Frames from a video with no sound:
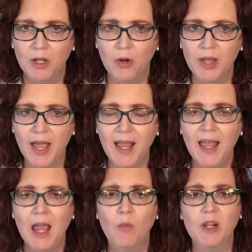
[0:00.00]

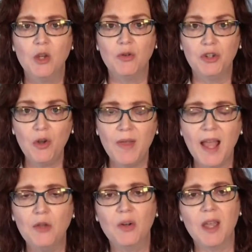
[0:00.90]
Okay. And when you do
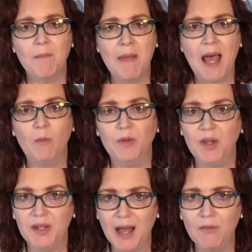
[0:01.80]
that, you'll get mad with
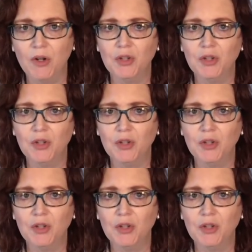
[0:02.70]
the devil